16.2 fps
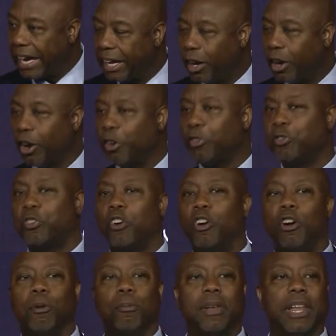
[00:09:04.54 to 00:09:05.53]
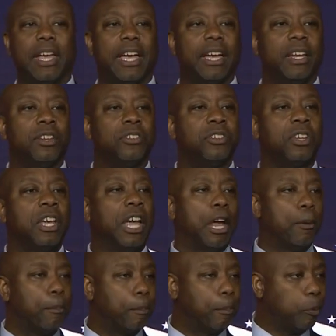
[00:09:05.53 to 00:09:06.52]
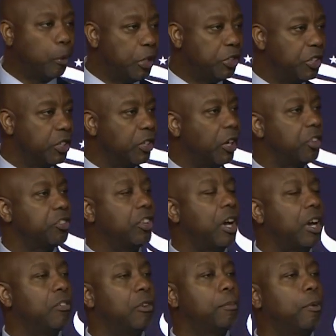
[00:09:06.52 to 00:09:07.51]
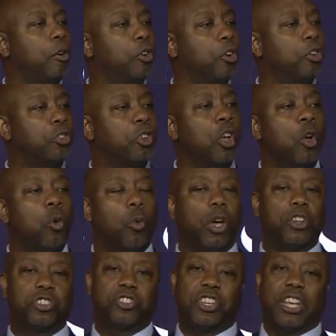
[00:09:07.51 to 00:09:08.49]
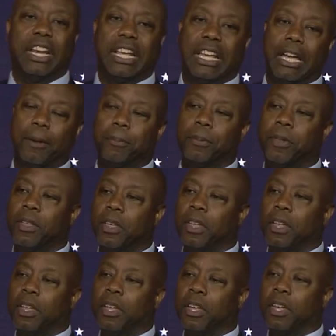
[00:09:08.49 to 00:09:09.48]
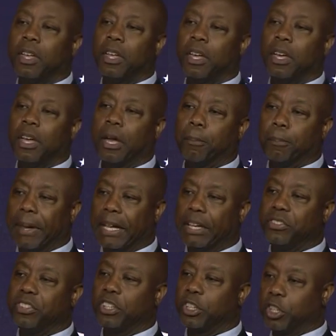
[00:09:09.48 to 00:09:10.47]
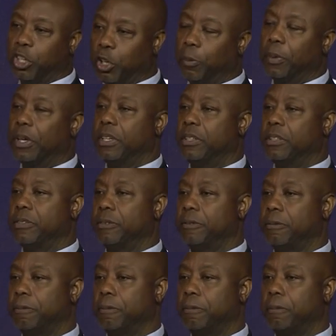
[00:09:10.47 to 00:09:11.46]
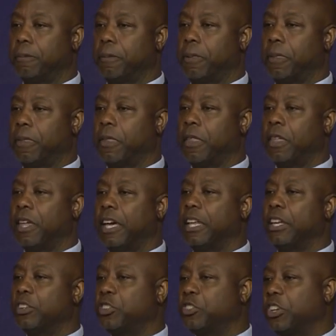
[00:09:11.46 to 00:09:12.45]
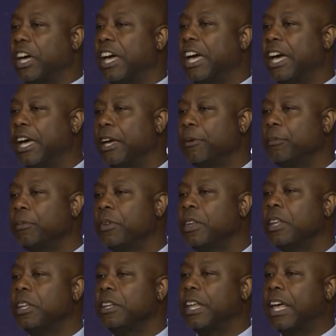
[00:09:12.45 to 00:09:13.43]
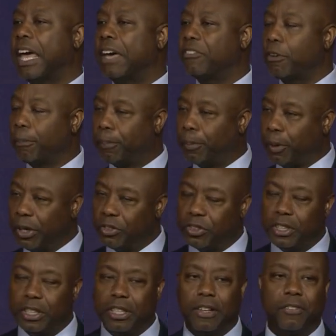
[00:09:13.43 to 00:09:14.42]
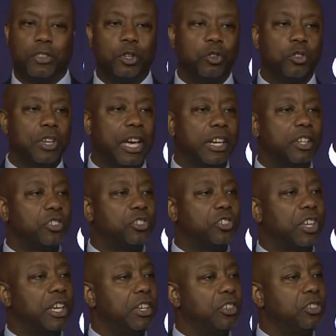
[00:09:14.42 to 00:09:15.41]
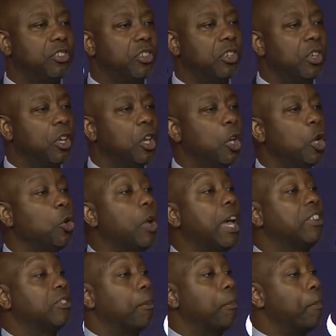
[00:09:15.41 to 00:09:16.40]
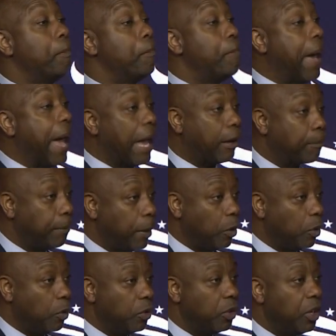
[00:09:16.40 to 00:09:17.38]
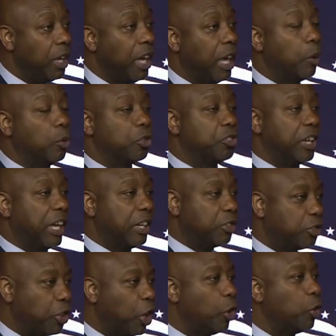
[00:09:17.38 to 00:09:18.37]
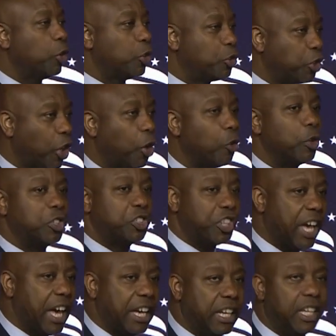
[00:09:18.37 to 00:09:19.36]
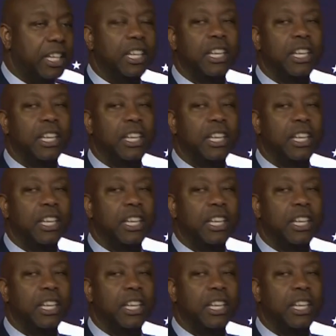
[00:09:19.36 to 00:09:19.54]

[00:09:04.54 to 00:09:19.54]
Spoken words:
our farmlands, and breaching our sovereign borders while setting up a base in Cuba. It is time to have a president of the United States who has a backbone and will stand toe to toe with China